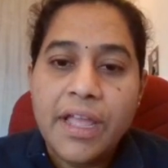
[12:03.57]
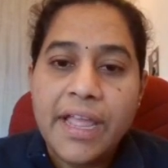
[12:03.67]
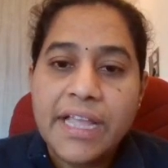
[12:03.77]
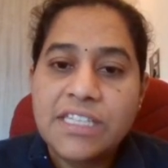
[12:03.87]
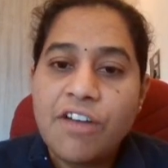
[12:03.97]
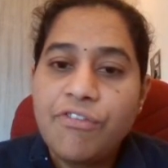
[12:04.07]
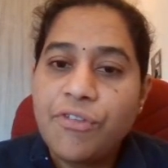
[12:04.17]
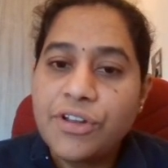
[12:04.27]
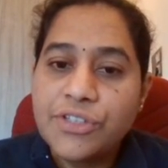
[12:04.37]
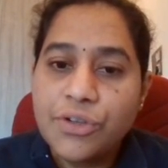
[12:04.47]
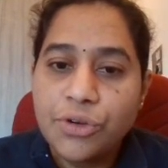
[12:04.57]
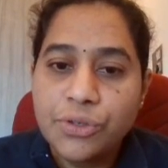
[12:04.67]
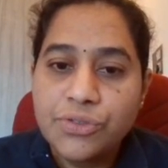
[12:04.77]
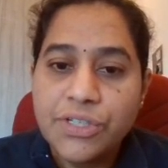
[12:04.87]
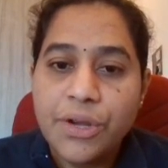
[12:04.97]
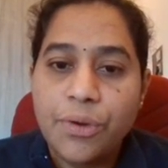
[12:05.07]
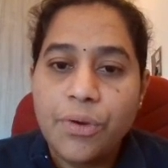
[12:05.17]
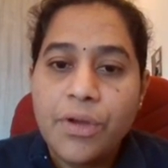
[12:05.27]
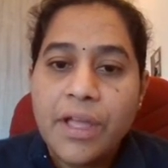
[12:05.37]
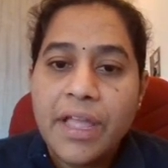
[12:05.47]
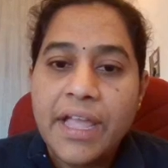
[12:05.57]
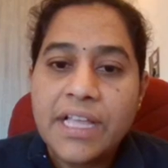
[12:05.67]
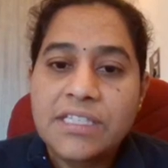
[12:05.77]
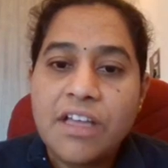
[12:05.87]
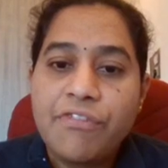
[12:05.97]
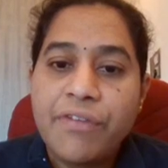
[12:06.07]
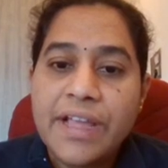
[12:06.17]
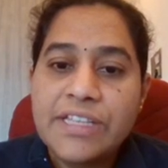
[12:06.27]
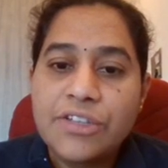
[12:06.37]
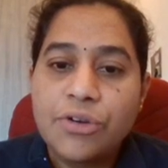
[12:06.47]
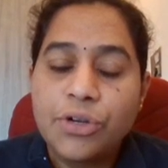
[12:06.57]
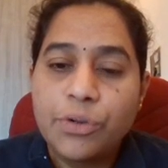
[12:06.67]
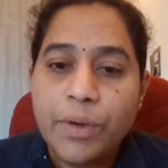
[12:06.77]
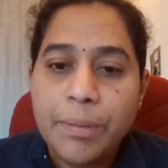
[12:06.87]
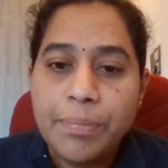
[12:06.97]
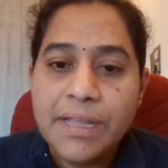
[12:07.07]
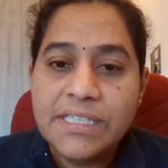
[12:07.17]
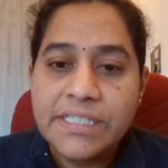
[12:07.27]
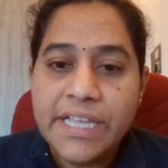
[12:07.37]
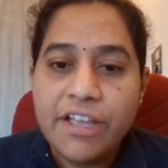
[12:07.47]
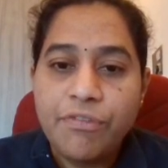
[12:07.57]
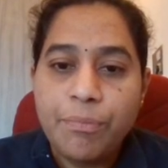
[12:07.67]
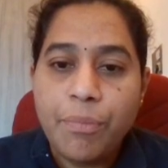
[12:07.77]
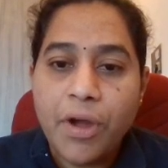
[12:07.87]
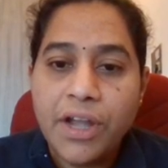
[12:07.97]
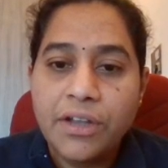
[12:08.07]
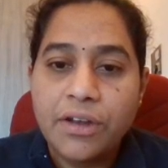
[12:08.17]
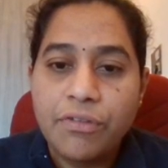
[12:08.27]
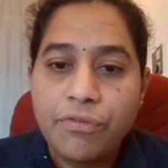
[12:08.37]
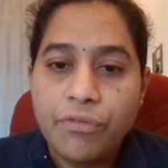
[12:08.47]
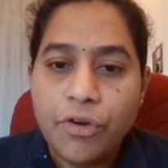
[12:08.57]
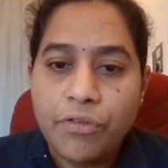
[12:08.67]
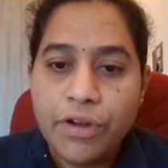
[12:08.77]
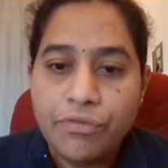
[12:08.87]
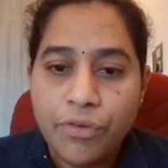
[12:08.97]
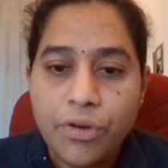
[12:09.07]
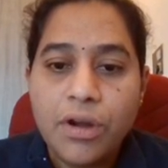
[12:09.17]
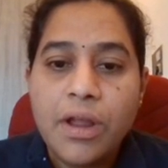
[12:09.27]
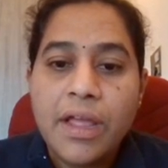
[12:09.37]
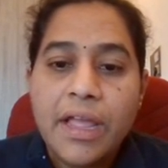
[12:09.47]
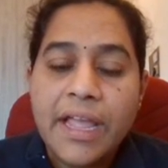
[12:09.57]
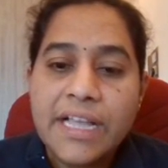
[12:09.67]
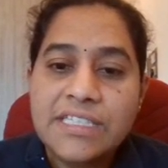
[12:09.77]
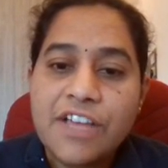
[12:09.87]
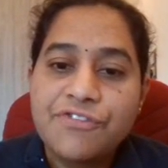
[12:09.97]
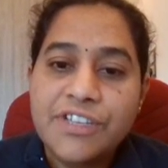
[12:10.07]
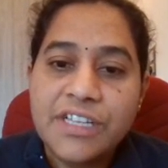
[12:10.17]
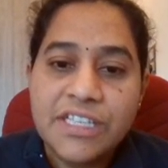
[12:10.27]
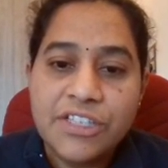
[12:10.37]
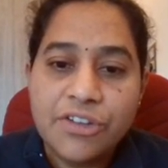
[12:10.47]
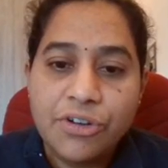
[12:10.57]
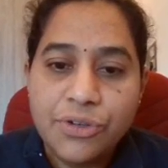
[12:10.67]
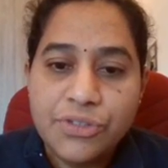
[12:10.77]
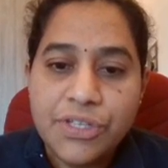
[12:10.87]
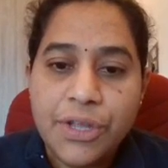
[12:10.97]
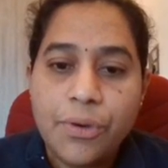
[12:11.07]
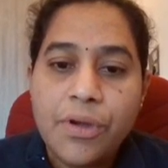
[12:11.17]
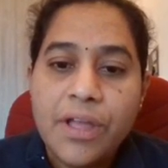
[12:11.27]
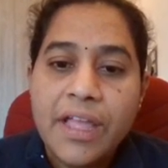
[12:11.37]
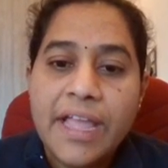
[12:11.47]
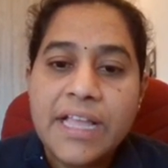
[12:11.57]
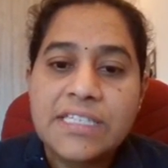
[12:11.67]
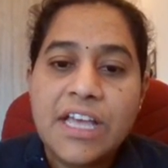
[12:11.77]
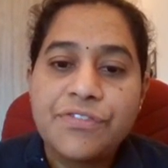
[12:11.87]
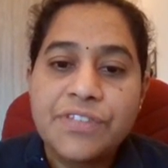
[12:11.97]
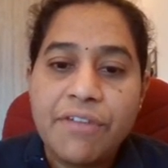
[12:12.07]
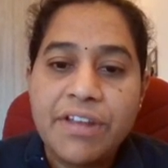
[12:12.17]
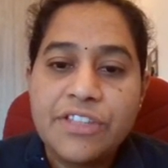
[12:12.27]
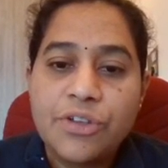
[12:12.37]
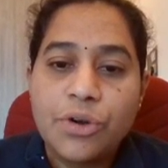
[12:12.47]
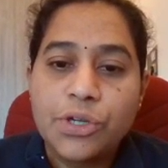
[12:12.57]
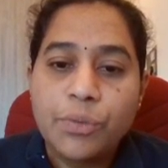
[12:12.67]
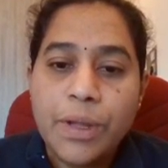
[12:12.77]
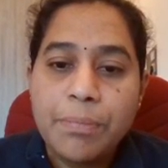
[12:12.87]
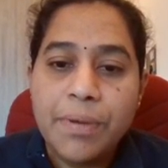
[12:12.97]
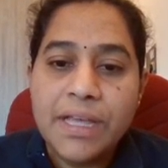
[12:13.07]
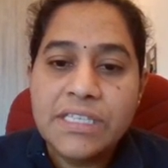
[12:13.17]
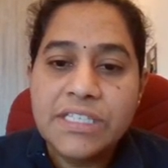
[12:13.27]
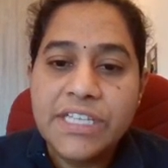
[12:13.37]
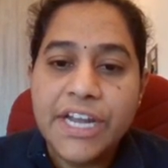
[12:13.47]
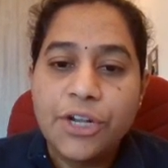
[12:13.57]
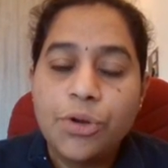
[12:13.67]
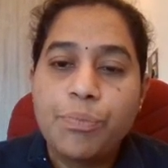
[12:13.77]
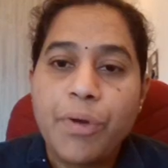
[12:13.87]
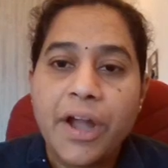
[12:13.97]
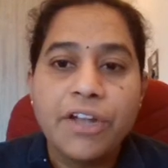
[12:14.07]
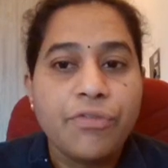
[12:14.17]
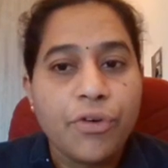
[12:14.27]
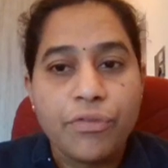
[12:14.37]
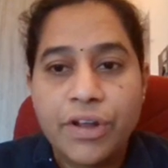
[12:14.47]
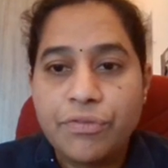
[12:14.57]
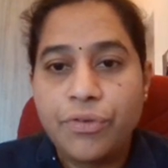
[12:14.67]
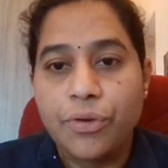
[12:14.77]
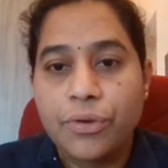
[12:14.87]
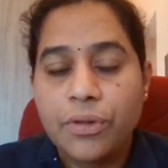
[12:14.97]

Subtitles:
x of 4 is equal to 0, x of 5 is equal to 1 plus j 0.414, x of 6 is equal to 0, x of 7 is equal to 1 plus j 2.414.